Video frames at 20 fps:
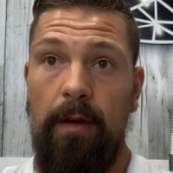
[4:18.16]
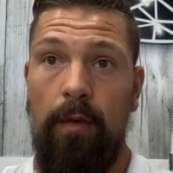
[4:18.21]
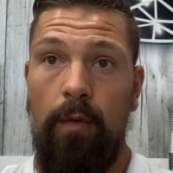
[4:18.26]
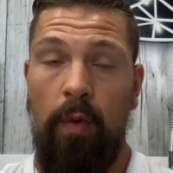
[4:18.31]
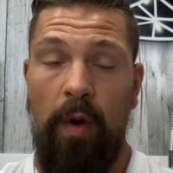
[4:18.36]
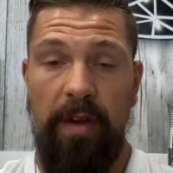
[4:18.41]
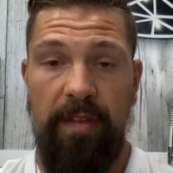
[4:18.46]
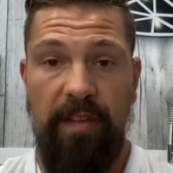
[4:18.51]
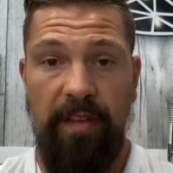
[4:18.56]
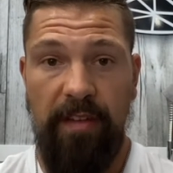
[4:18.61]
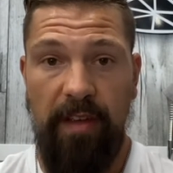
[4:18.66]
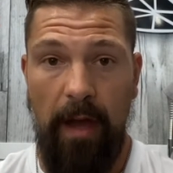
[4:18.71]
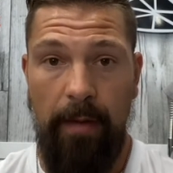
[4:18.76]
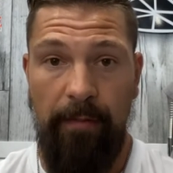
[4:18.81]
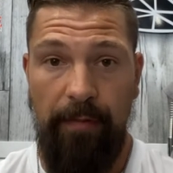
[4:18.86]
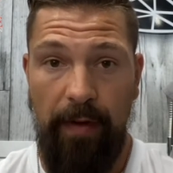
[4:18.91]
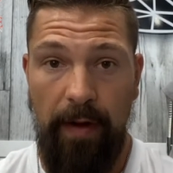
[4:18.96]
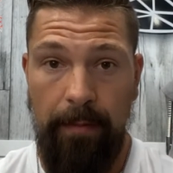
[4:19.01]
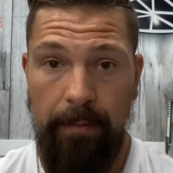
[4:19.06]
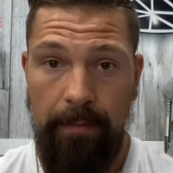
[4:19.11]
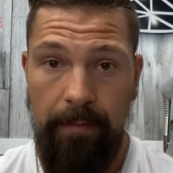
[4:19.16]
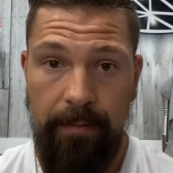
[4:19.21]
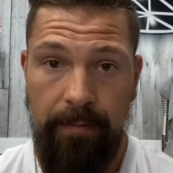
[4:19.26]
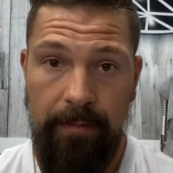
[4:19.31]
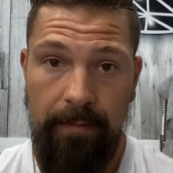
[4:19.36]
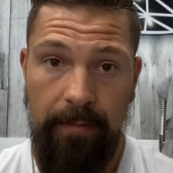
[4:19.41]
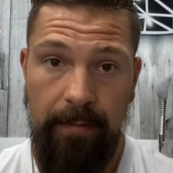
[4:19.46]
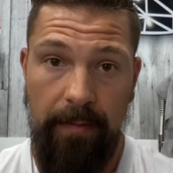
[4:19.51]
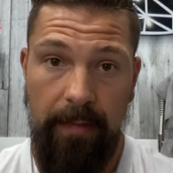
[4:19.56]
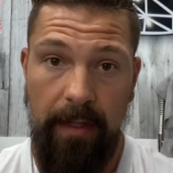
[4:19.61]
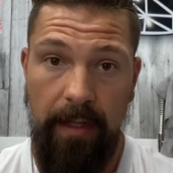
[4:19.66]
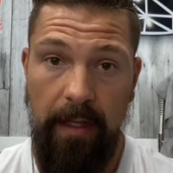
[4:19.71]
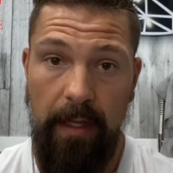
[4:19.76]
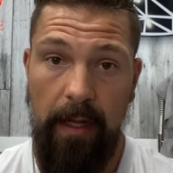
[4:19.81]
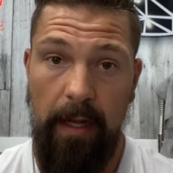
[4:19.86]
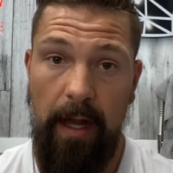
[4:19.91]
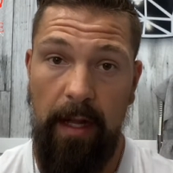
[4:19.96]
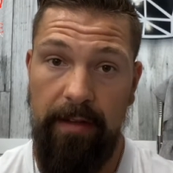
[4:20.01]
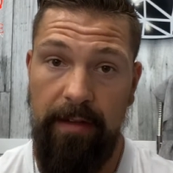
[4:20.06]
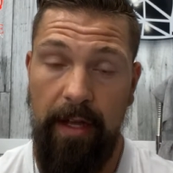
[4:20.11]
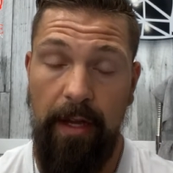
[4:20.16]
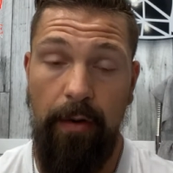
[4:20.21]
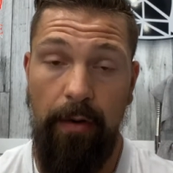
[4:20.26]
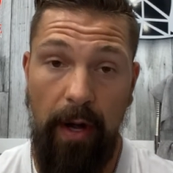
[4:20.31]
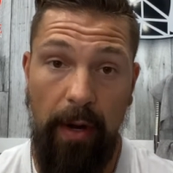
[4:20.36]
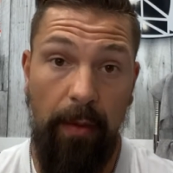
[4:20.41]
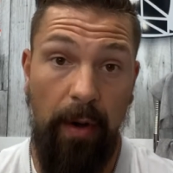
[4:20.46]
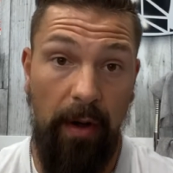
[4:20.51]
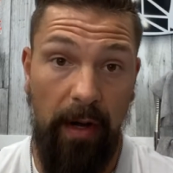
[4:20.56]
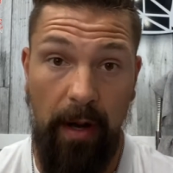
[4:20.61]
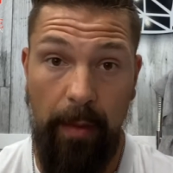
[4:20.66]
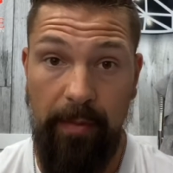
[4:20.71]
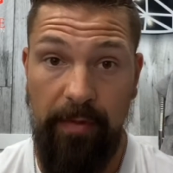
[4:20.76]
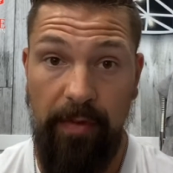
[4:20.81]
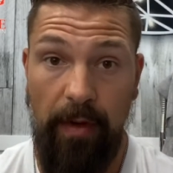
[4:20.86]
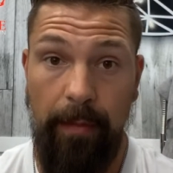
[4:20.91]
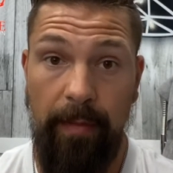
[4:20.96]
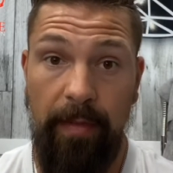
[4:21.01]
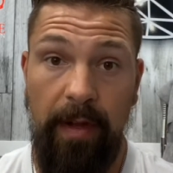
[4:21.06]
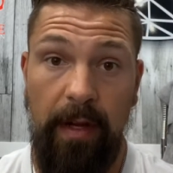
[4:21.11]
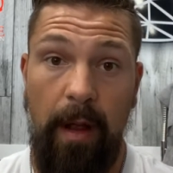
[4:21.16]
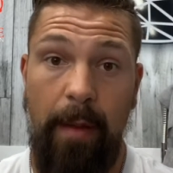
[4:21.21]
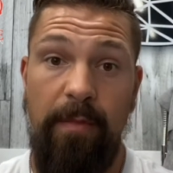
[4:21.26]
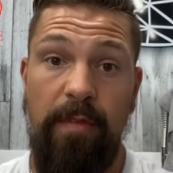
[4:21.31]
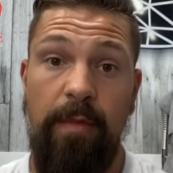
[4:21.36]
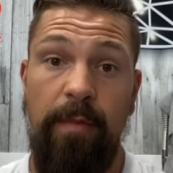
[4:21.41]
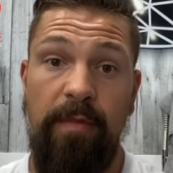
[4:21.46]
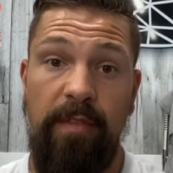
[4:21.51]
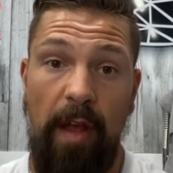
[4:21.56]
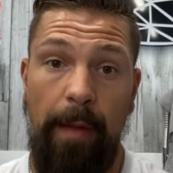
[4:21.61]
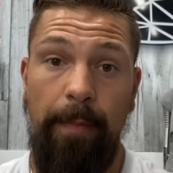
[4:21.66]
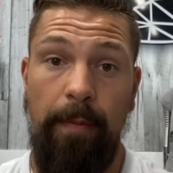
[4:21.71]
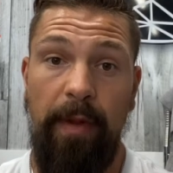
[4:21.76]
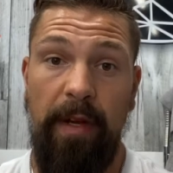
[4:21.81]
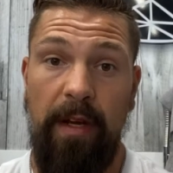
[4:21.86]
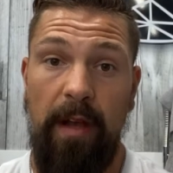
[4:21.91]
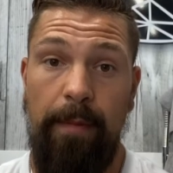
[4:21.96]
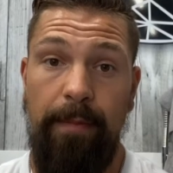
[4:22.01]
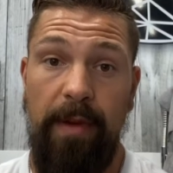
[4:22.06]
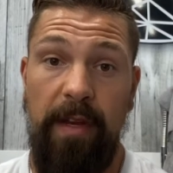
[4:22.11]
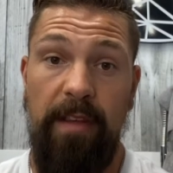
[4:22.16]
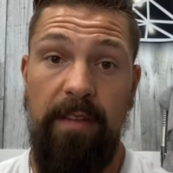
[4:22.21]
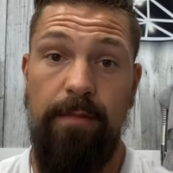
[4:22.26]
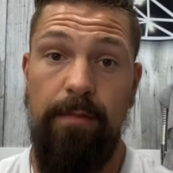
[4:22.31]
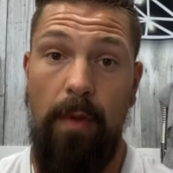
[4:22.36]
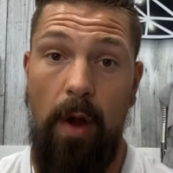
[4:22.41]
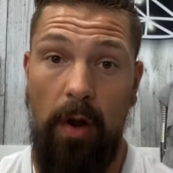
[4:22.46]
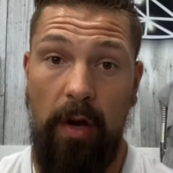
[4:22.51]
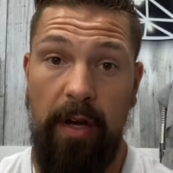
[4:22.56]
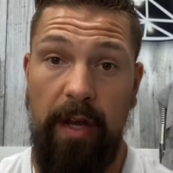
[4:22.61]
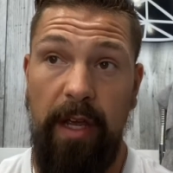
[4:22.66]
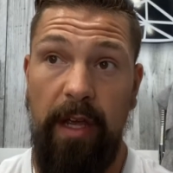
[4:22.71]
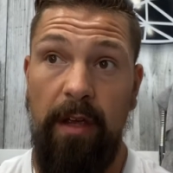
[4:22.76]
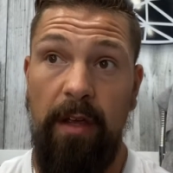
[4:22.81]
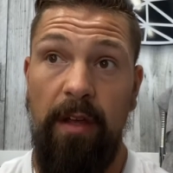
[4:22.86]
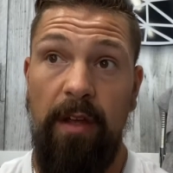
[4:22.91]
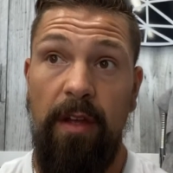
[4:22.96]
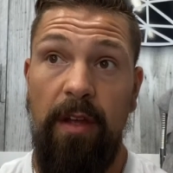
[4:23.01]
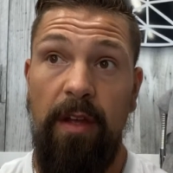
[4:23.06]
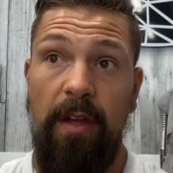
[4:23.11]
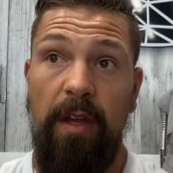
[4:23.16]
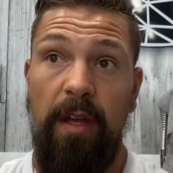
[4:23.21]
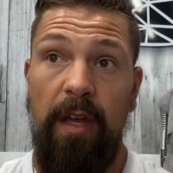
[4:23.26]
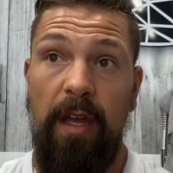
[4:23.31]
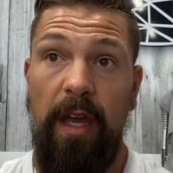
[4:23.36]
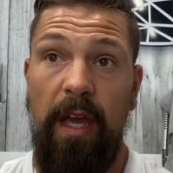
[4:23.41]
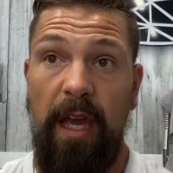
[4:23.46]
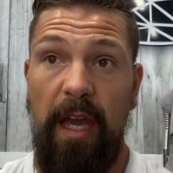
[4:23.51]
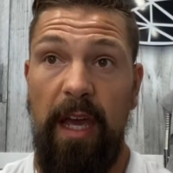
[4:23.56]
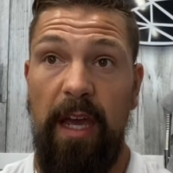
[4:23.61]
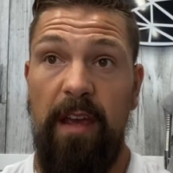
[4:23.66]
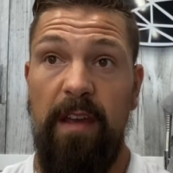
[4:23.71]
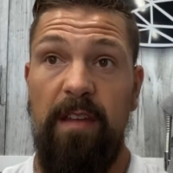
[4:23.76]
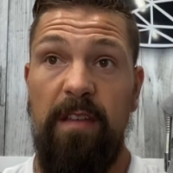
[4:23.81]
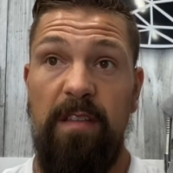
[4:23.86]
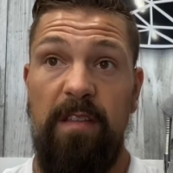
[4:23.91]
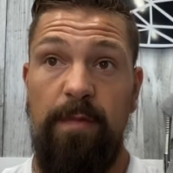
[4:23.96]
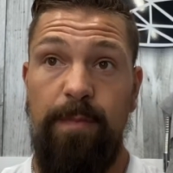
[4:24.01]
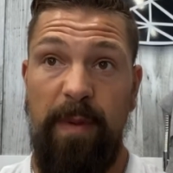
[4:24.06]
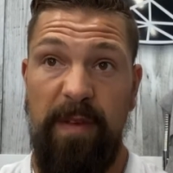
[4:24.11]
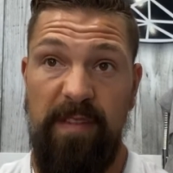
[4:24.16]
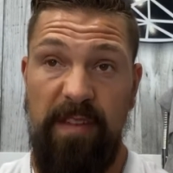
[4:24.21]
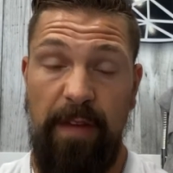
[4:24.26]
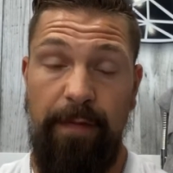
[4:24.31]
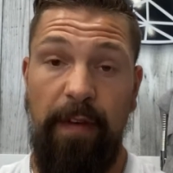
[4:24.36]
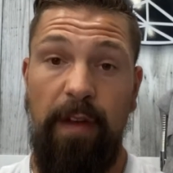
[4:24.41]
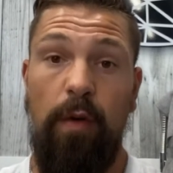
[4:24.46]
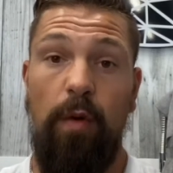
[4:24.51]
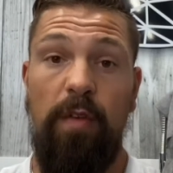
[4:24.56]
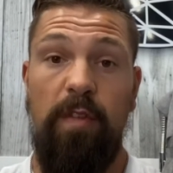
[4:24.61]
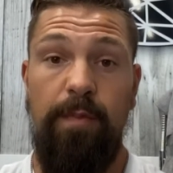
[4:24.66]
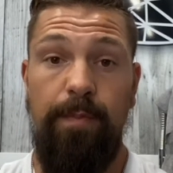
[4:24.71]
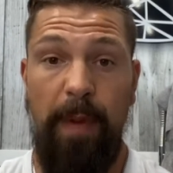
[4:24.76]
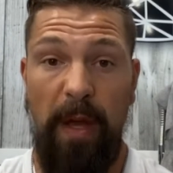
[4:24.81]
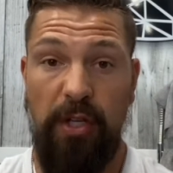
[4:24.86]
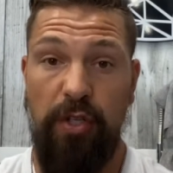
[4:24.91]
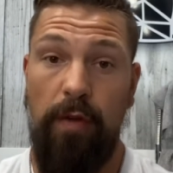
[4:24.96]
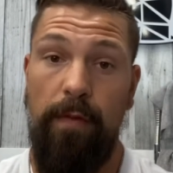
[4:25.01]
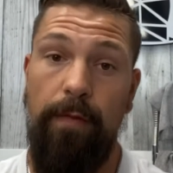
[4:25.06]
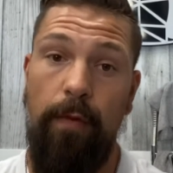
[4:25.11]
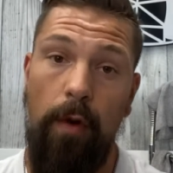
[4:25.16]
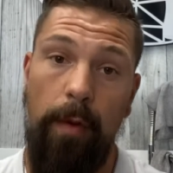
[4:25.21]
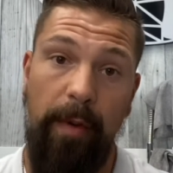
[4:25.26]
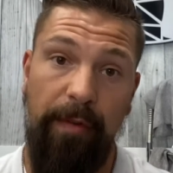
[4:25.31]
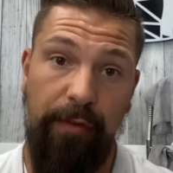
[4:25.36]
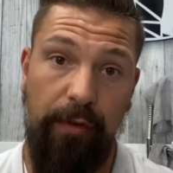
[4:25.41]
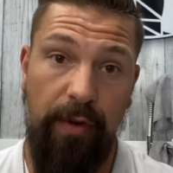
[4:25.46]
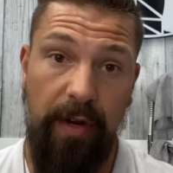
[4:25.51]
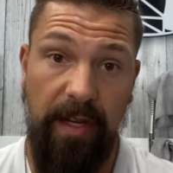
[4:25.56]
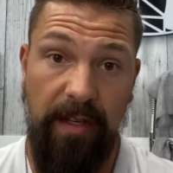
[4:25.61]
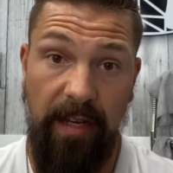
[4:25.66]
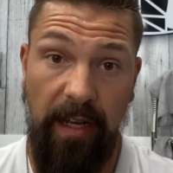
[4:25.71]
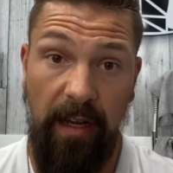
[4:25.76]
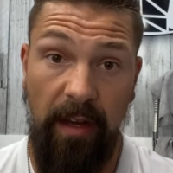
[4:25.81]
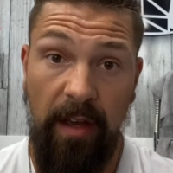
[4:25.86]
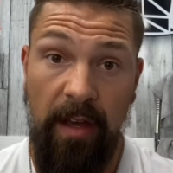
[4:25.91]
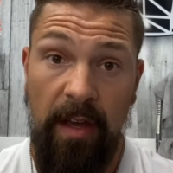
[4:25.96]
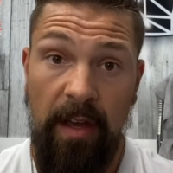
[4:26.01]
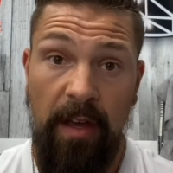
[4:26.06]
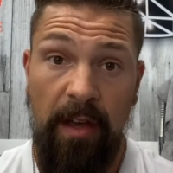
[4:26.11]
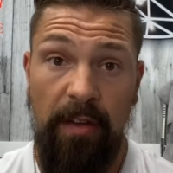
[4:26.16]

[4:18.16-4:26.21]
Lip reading: Where does this come from? I'll tell you right where it comes from. It comes from supplement companies marketing a specific or special form of creatine.